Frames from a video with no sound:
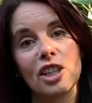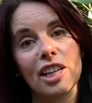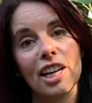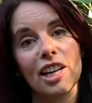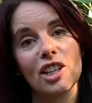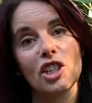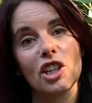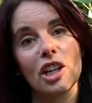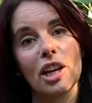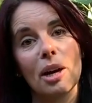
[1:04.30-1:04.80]

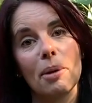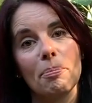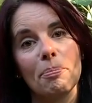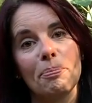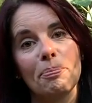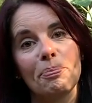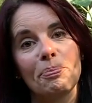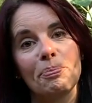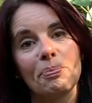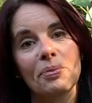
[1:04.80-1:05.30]
catching up.
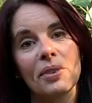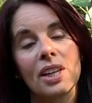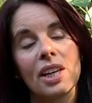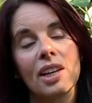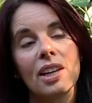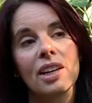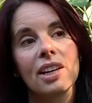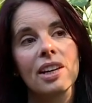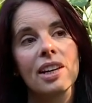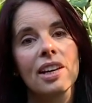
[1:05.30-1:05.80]

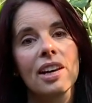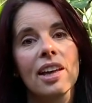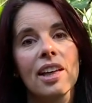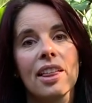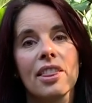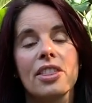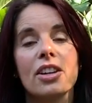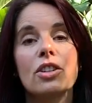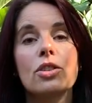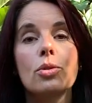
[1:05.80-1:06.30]

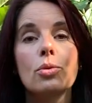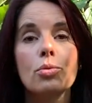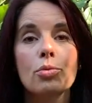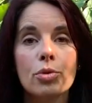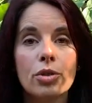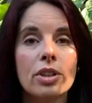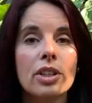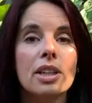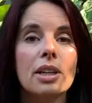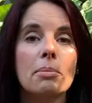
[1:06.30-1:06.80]
There's a
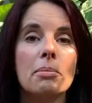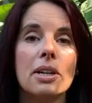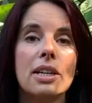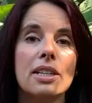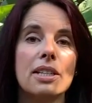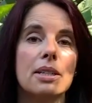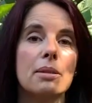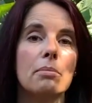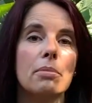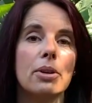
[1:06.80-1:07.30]
really
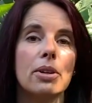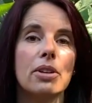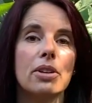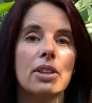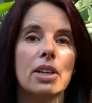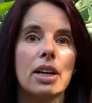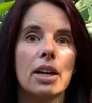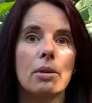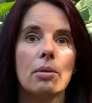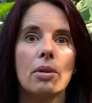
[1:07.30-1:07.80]
amazing book
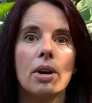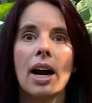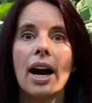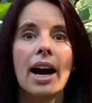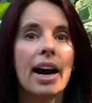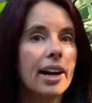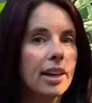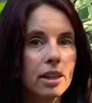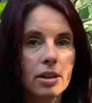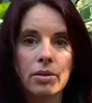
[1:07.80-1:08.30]
that I
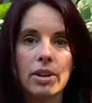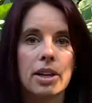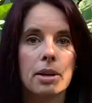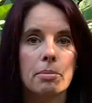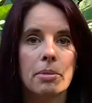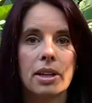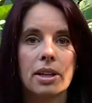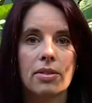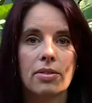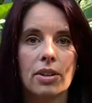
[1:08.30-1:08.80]
highly
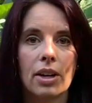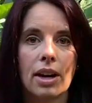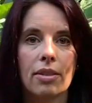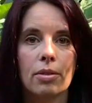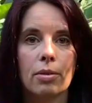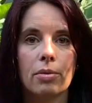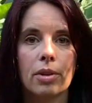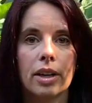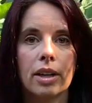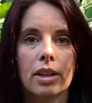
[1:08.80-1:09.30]
recommend if you
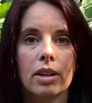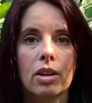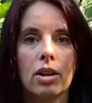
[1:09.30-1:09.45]
haven't read it